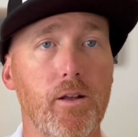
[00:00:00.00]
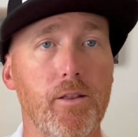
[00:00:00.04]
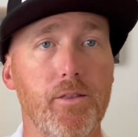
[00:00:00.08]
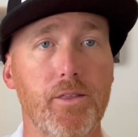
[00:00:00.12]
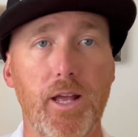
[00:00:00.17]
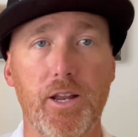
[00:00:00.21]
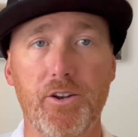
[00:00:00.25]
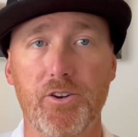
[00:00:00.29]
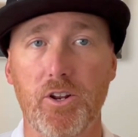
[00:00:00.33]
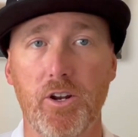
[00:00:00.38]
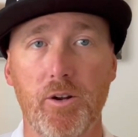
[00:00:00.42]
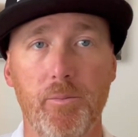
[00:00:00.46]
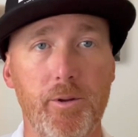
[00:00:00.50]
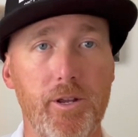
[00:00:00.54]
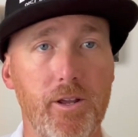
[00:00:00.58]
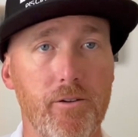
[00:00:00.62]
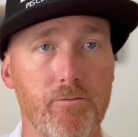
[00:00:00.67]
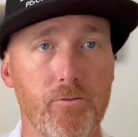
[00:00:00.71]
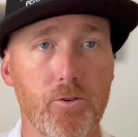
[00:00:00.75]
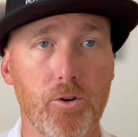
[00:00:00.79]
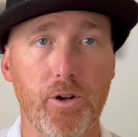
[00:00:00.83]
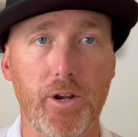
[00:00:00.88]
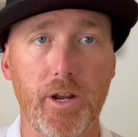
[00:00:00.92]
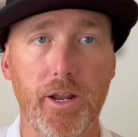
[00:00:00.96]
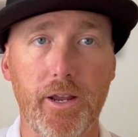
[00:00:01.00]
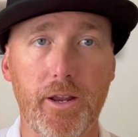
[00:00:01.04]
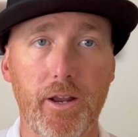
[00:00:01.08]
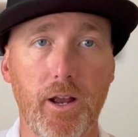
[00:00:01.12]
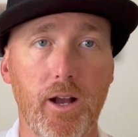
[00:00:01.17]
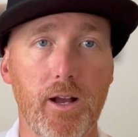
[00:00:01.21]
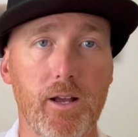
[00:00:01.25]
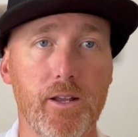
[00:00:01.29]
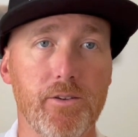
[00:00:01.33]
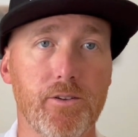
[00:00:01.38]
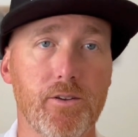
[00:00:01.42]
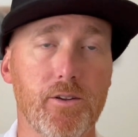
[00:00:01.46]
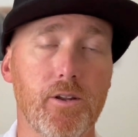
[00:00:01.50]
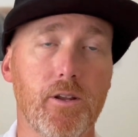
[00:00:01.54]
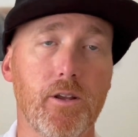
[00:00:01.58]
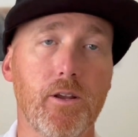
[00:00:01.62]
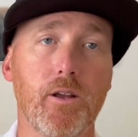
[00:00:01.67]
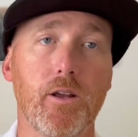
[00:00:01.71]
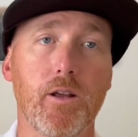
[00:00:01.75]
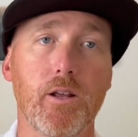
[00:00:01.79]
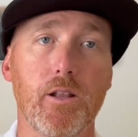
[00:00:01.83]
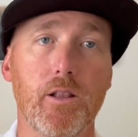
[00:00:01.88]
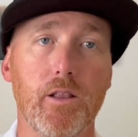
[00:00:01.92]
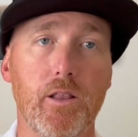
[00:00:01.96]
That's going to be it for today, guys.
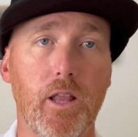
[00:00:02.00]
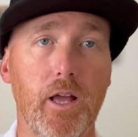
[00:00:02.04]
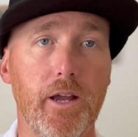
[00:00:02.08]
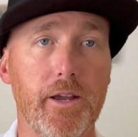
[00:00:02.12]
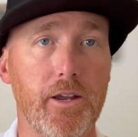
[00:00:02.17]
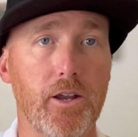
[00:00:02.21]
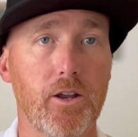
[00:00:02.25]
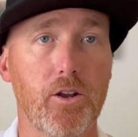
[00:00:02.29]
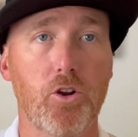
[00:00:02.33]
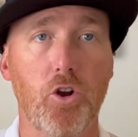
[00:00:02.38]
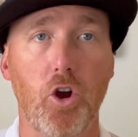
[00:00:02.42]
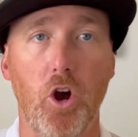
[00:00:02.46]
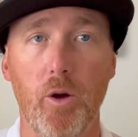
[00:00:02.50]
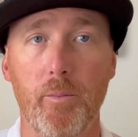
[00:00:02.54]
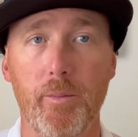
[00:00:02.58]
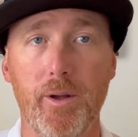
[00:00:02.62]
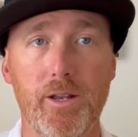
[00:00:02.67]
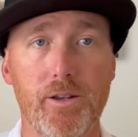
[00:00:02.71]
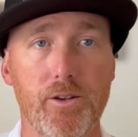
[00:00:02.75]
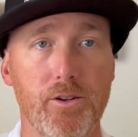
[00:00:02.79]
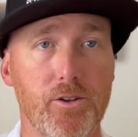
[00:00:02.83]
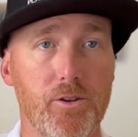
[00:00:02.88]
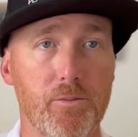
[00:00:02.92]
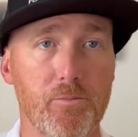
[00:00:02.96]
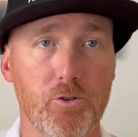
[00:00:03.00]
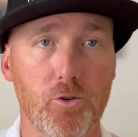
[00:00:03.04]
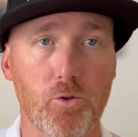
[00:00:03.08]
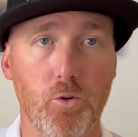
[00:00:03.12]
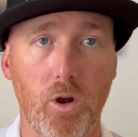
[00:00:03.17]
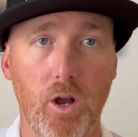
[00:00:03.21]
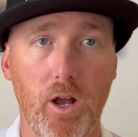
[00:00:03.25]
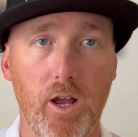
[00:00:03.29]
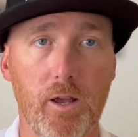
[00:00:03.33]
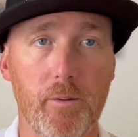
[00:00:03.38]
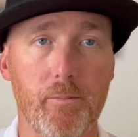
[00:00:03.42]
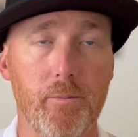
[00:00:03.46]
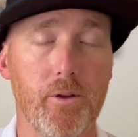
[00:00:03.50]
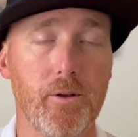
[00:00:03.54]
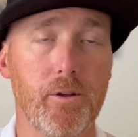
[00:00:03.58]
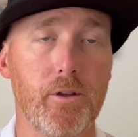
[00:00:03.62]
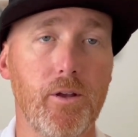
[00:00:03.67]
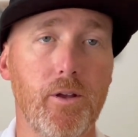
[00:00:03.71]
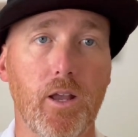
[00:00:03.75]
Like, comment, subscribe.